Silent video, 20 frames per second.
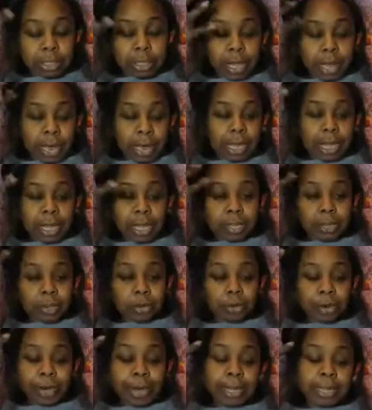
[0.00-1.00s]
like
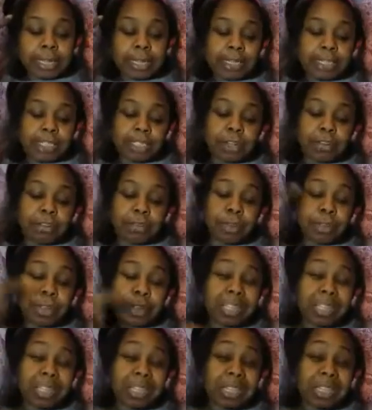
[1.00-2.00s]
great cleanser for
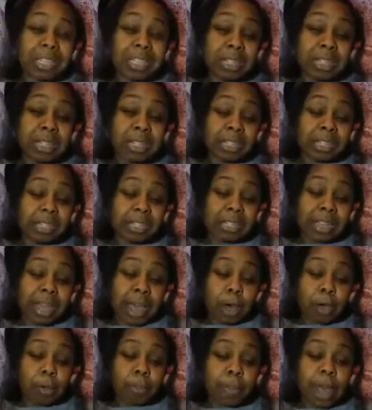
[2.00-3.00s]
the
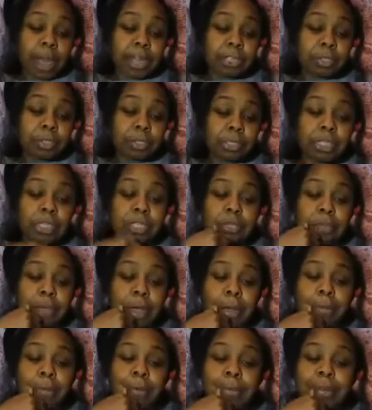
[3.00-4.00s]
scalp, I use this
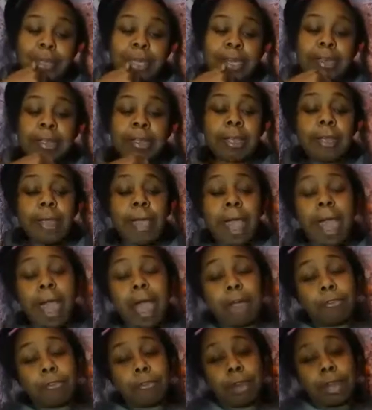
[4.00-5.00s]
peppermint
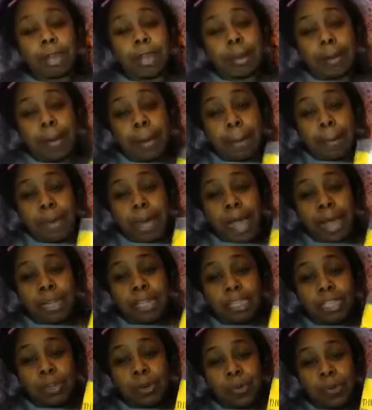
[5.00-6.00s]
African
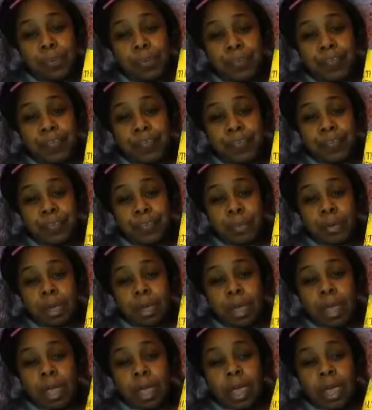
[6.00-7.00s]
black soap,
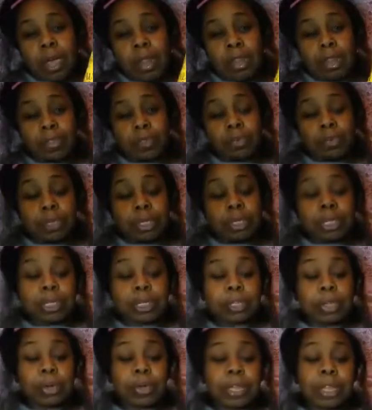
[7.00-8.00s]
and it's really
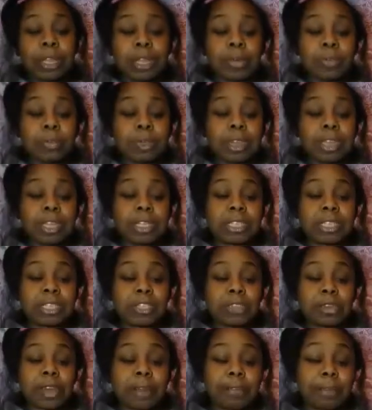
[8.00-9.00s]
good. The only thing with this
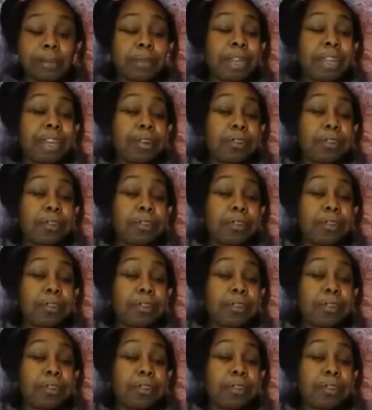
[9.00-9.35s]
is you have to be